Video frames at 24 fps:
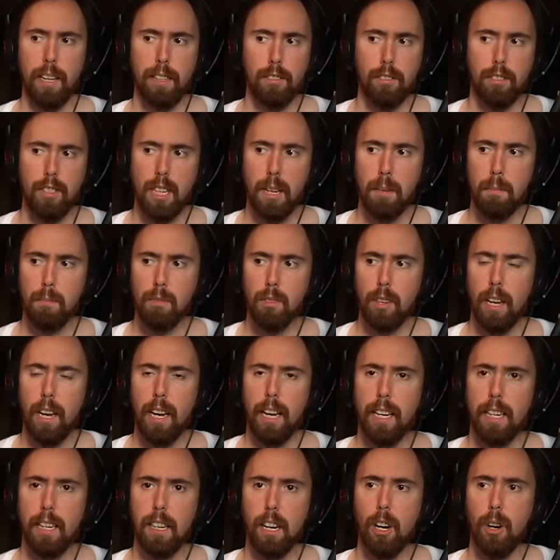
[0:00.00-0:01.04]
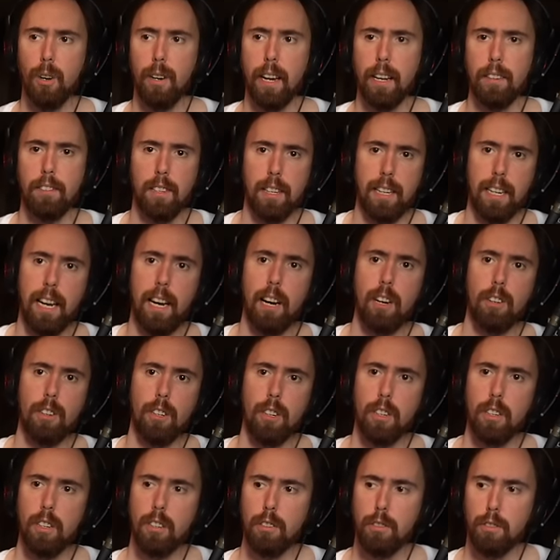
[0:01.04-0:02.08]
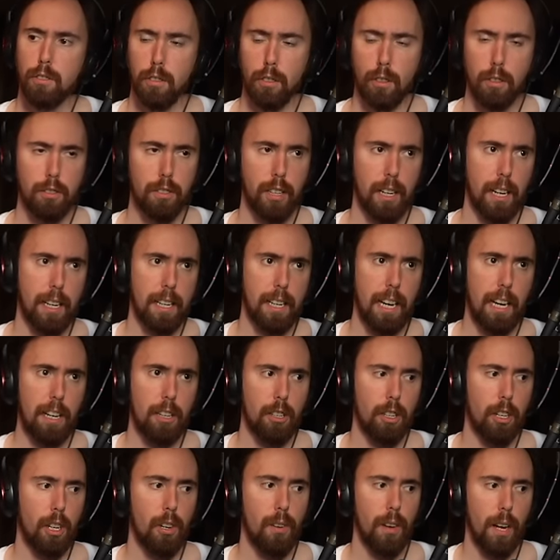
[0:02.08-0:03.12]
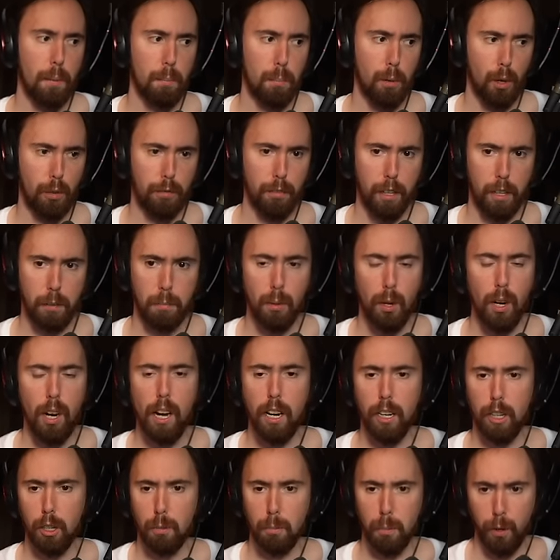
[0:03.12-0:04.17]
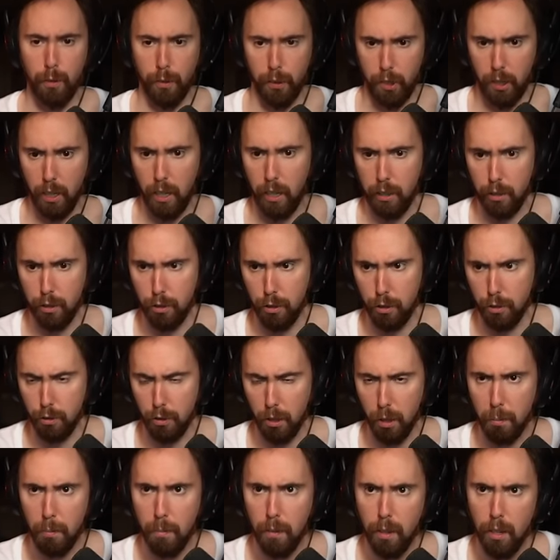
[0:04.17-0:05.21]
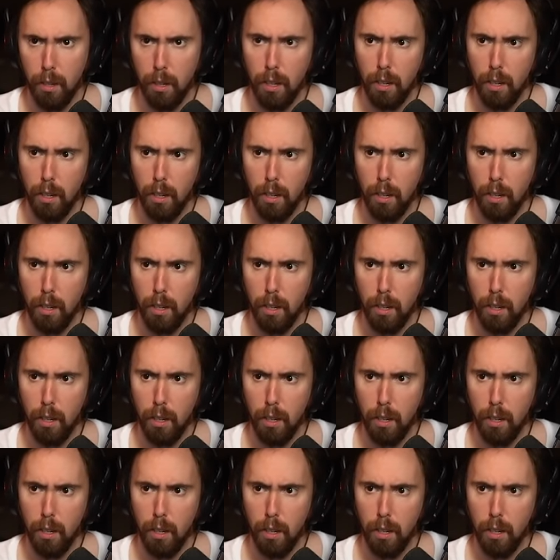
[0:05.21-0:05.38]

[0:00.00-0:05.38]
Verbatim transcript: that seems like, okay, it's a counter. So there's like a counter, like perfect block or perfect dodge system.